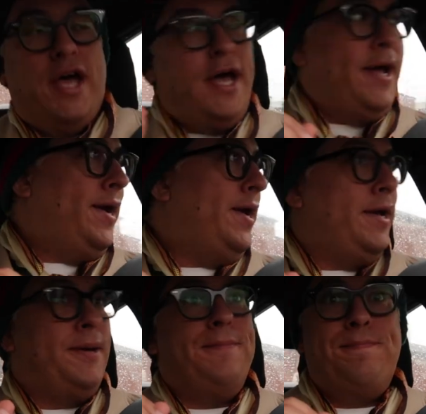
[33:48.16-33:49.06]

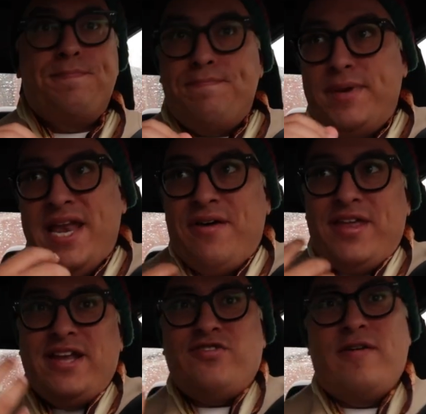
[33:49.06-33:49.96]
Um, but now
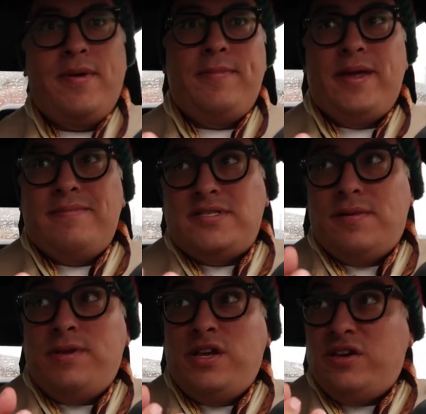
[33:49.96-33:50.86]
that I drive my
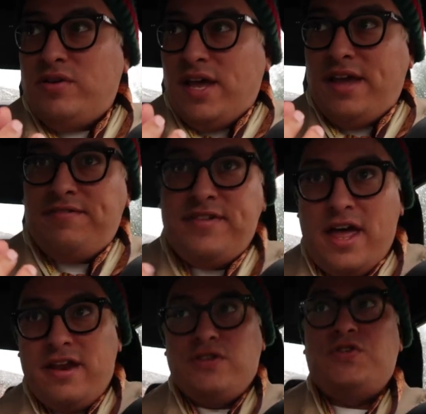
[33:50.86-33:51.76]
BMW, I've
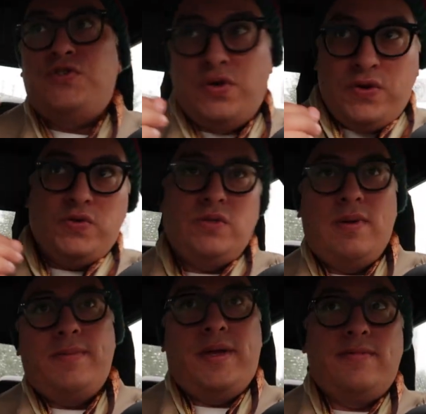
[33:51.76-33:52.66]
gotten so used to
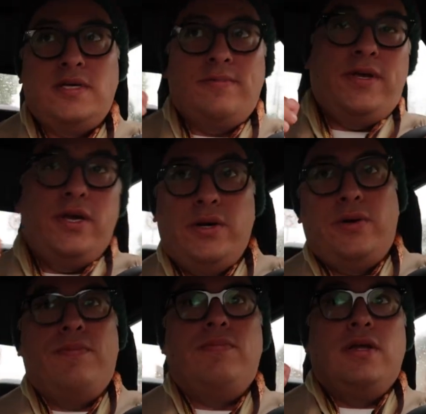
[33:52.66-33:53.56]
my
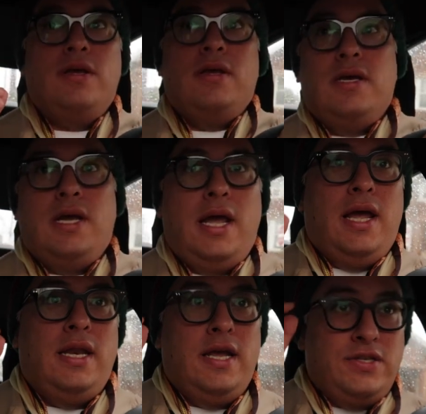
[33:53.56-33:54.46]
BMW.
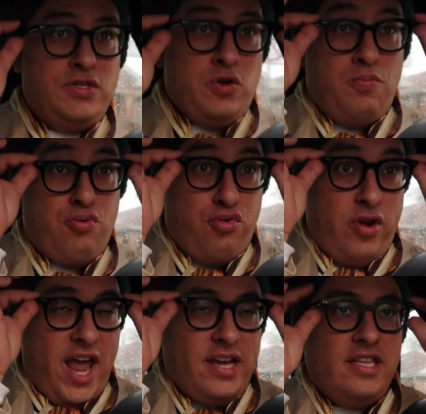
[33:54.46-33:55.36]
And it's so
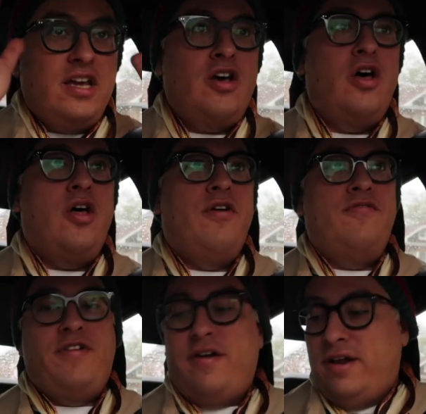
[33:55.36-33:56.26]
practical,
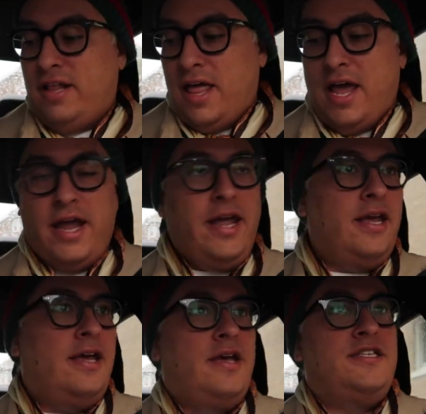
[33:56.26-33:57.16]
very
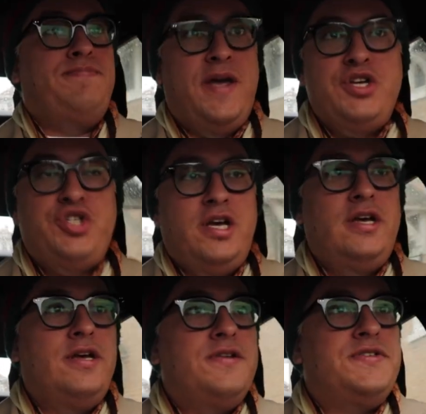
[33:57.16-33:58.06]
like
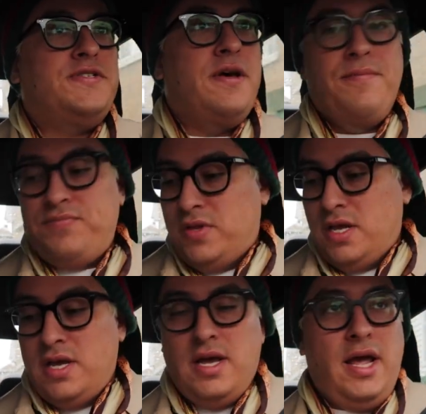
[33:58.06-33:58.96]
spacious.
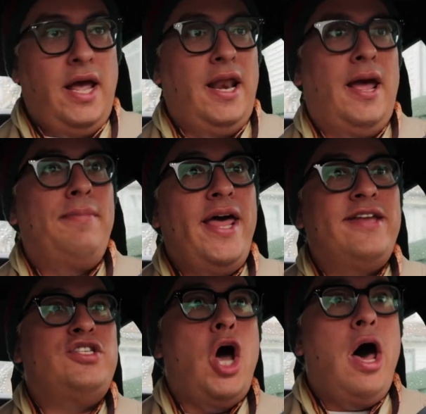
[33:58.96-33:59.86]
And I'm
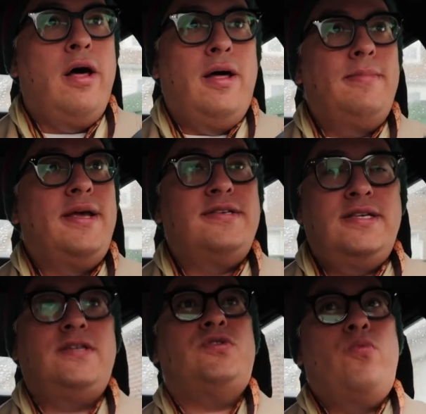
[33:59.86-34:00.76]
like tall, I'm like
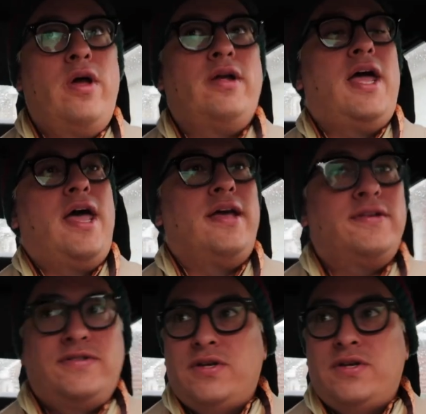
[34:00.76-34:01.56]
six one, guys.